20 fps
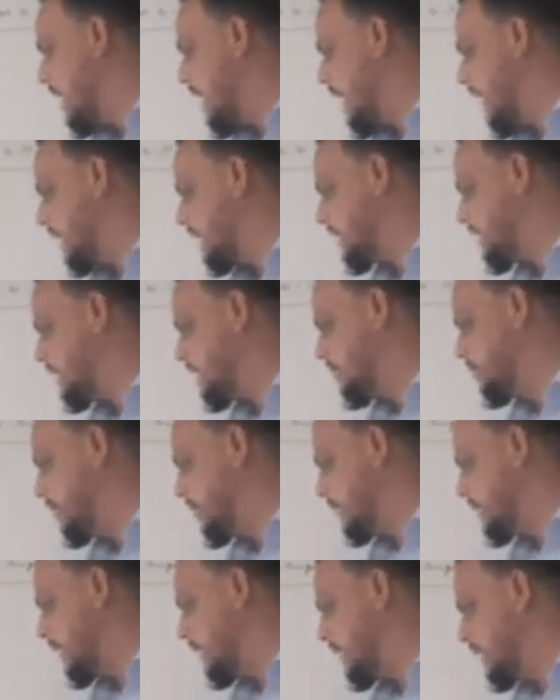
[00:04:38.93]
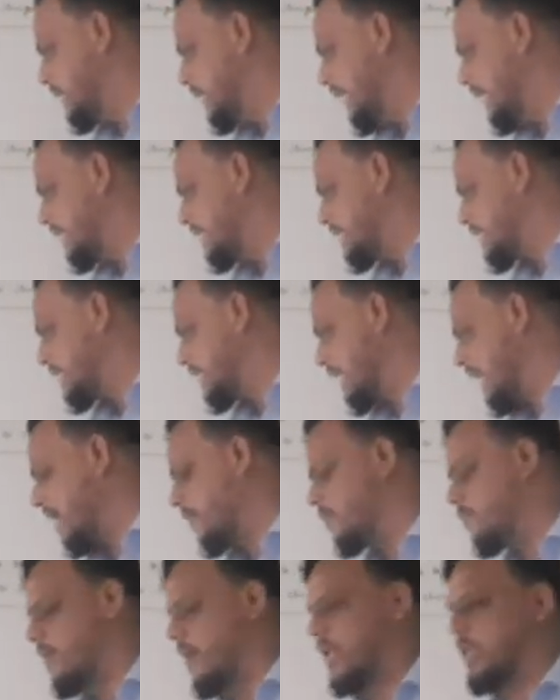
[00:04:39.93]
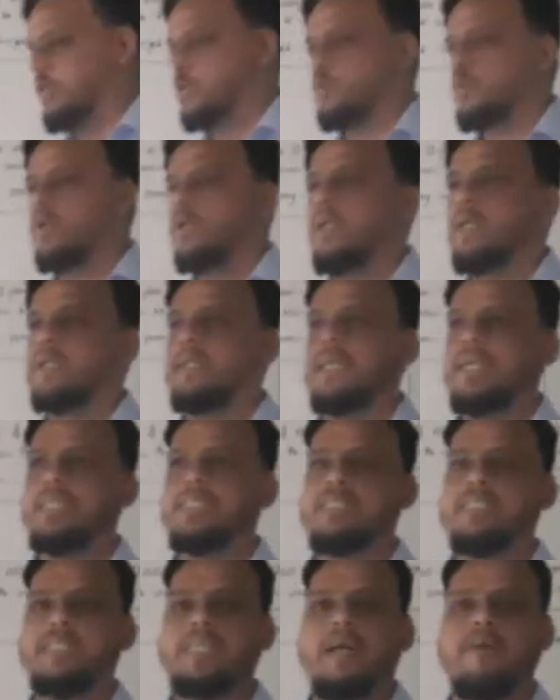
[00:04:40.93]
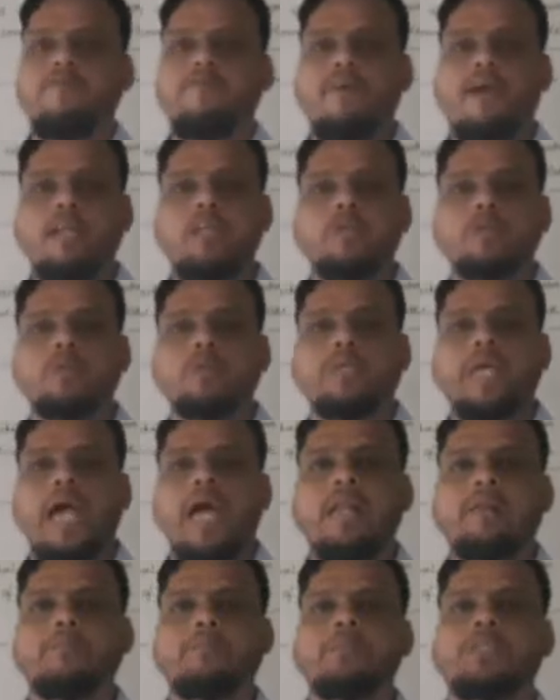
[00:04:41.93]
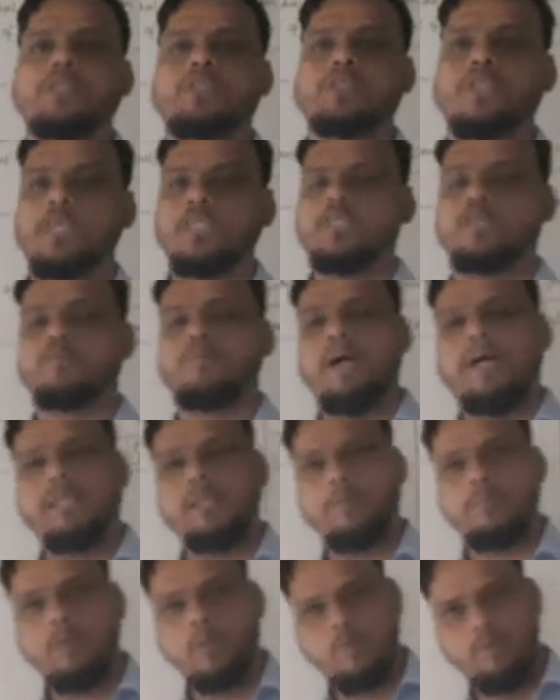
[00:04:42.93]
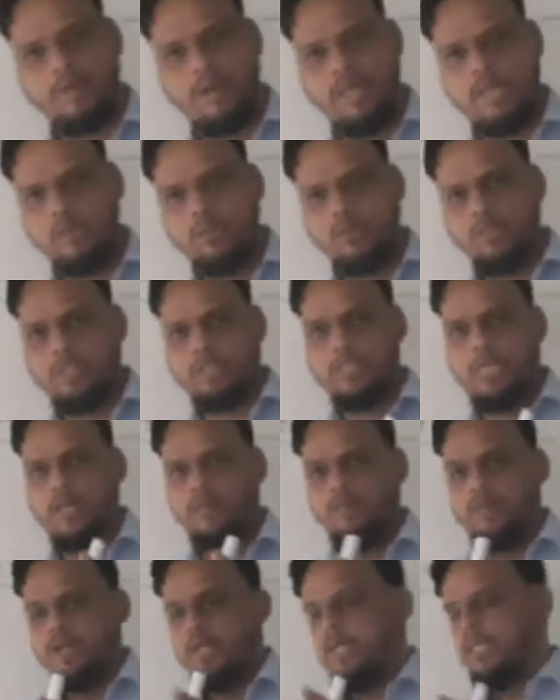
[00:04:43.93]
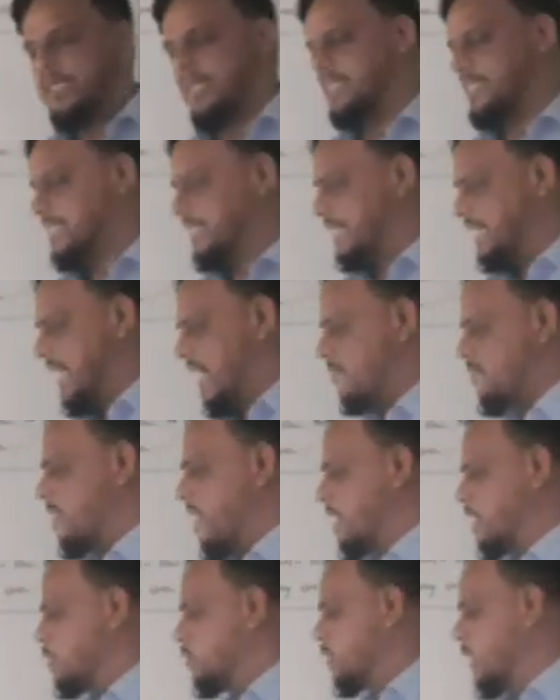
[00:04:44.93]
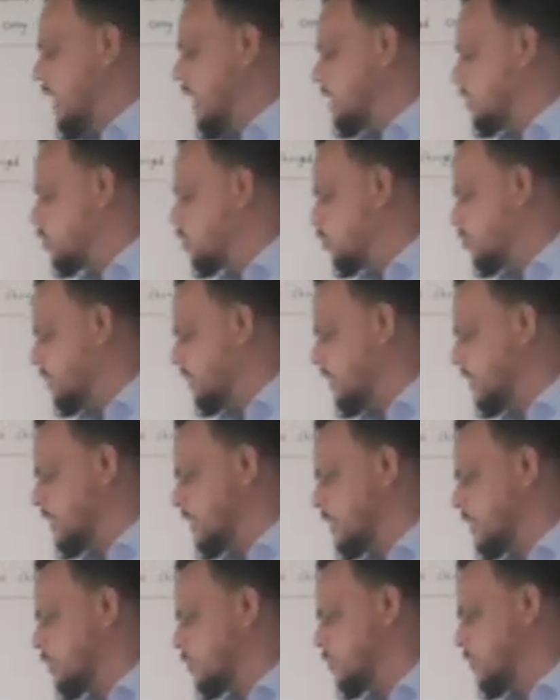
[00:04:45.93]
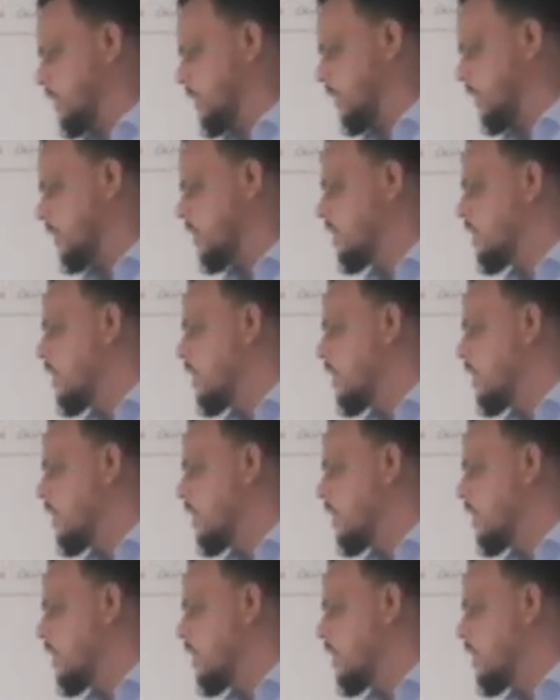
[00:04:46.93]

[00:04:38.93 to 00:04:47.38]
estimated net scrap value. Net scrap value can be judged by the book value itself. That scrap value has to be written over here